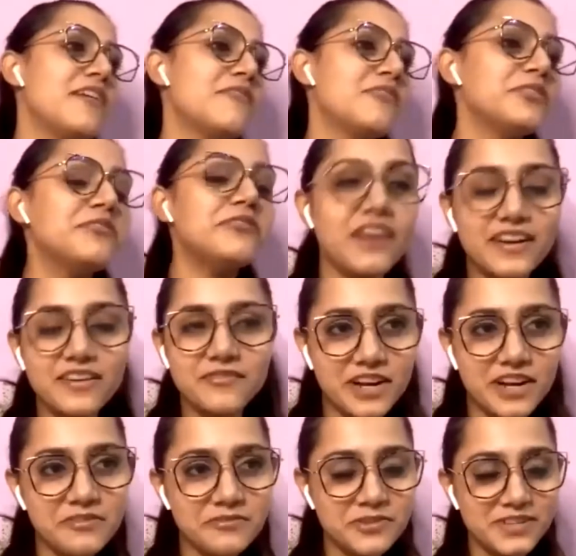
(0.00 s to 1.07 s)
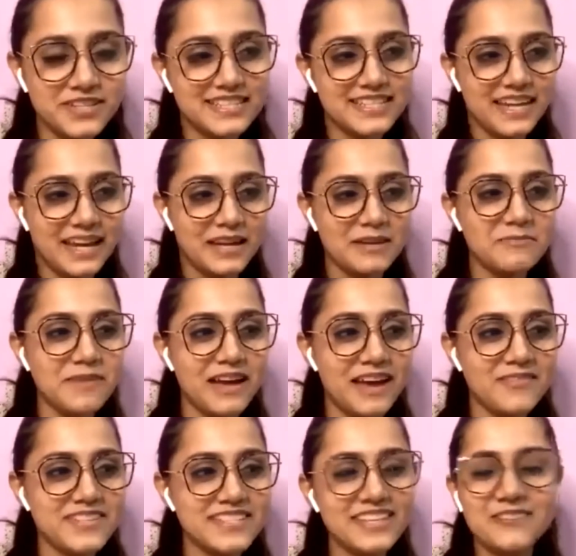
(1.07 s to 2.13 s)
uh, for the very first time
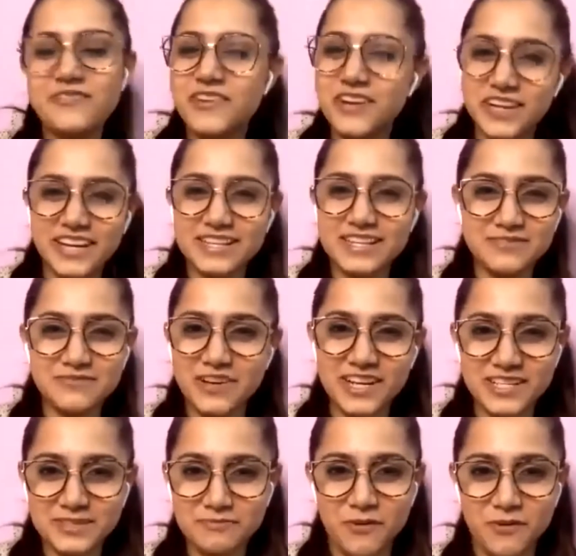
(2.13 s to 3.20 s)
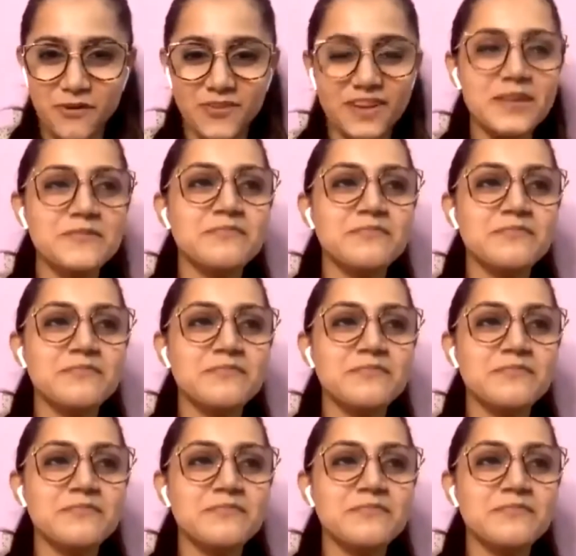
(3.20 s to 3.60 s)
i was like very very small